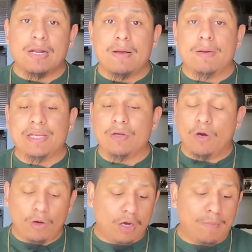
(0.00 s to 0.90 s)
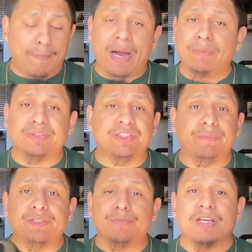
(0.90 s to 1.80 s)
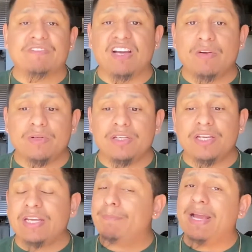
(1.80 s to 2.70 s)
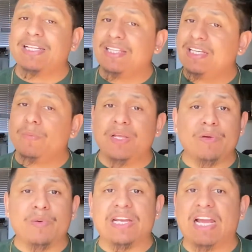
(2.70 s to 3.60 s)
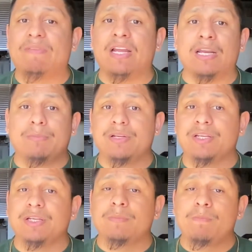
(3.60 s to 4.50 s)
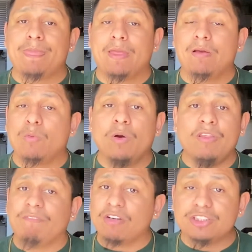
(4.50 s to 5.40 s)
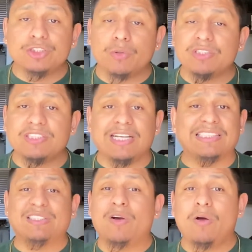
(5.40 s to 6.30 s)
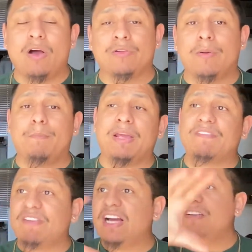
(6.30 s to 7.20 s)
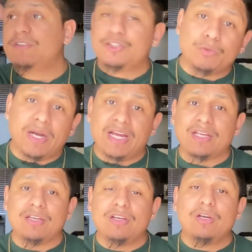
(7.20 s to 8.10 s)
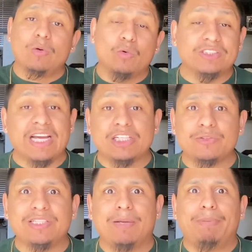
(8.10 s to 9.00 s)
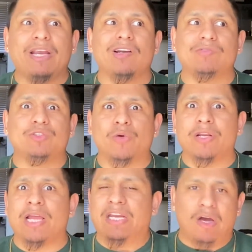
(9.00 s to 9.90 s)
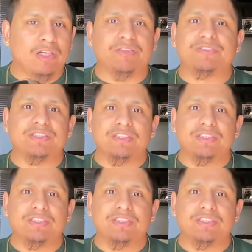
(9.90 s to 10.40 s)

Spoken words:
You know, my pops took me to Big 5 one day, and back then we didn't really have a lot of money. And one of the first Jordans that I saw on the Big 5 shoe rack was actually a pair of Jordan 9 olives.